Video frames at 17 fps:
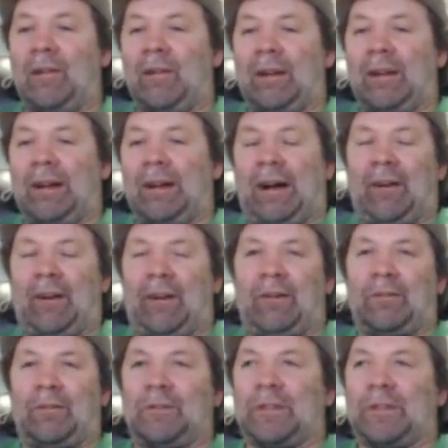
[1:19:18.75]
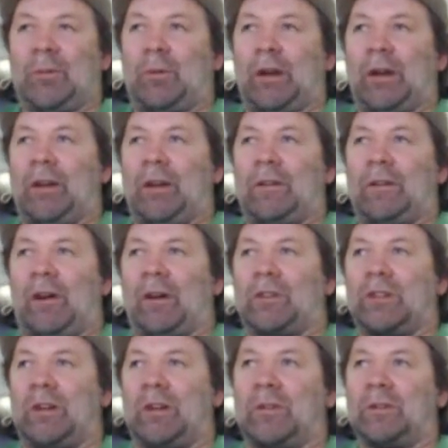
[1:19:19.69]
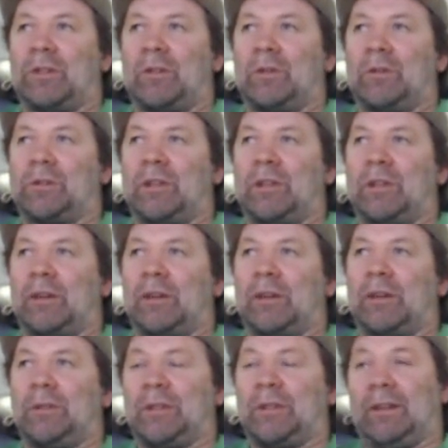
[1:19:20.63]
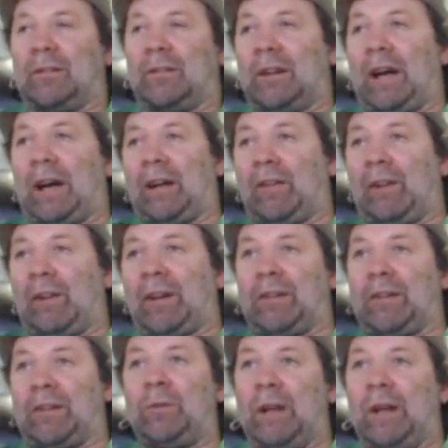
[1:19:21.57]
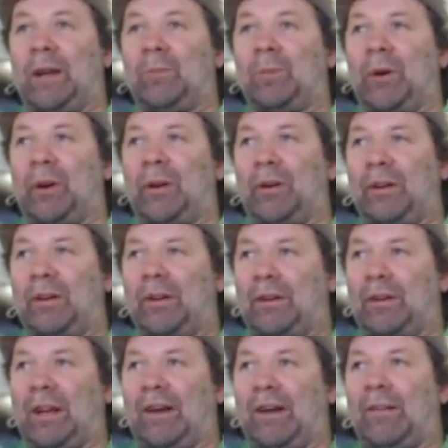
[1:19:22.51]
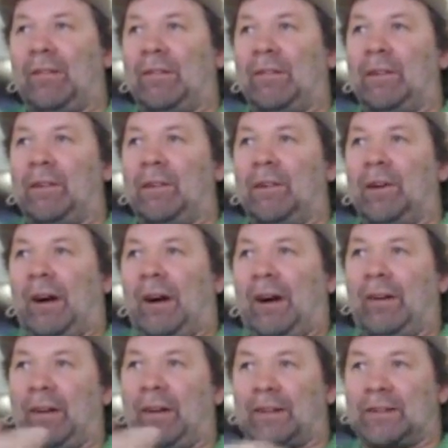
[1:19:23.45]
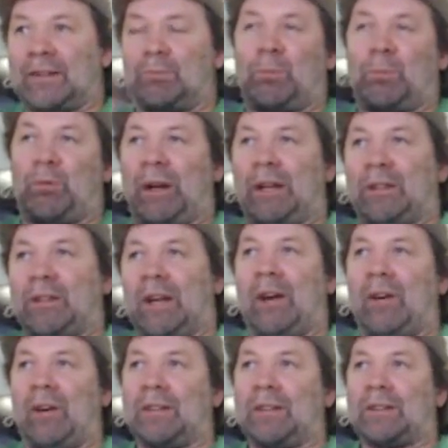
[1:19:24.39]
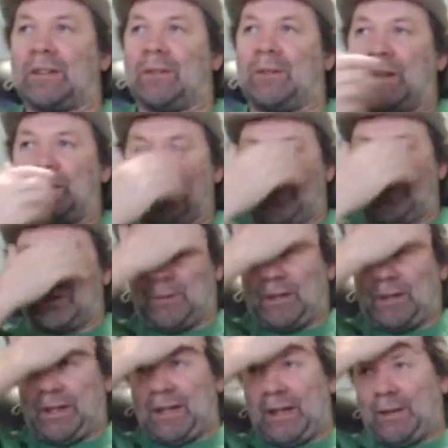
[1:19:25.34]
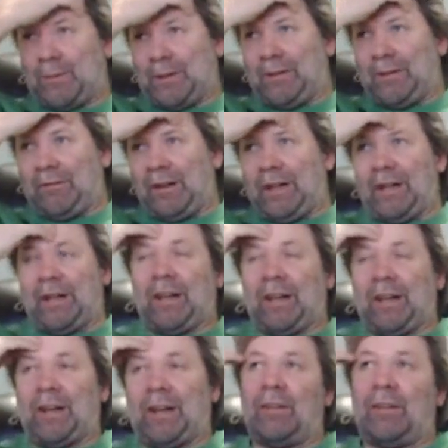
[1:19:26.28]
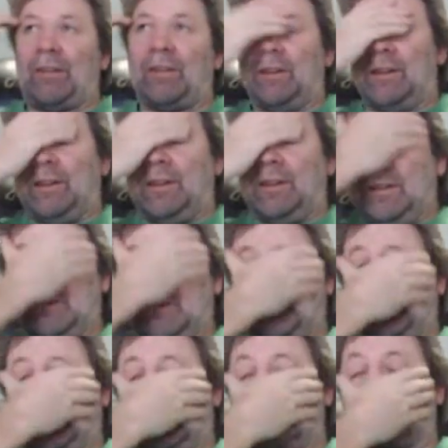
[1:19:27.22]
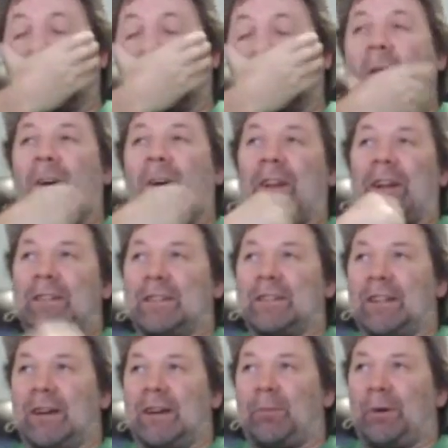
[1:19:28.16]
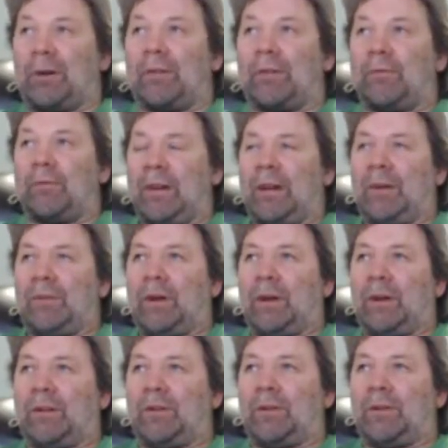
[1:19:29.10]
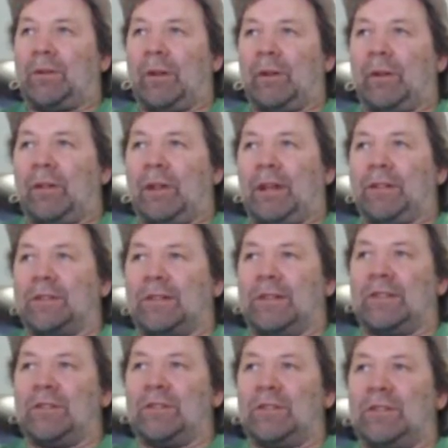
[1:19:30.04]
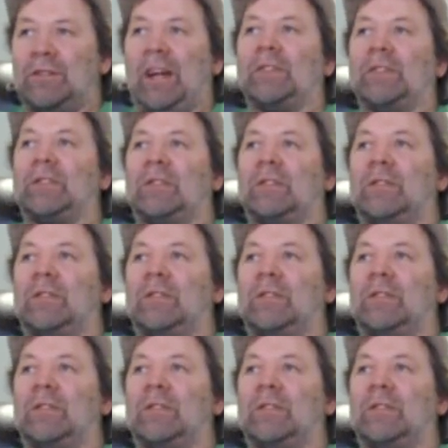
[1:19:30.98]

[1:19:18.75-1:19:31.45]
I don't know, he was on one of the talk shows and he was talking to him. He's like, I like doing it, but I like to branch out. I still want to do some of the comedy writing and producing and all that stuff, but I want to do other things than just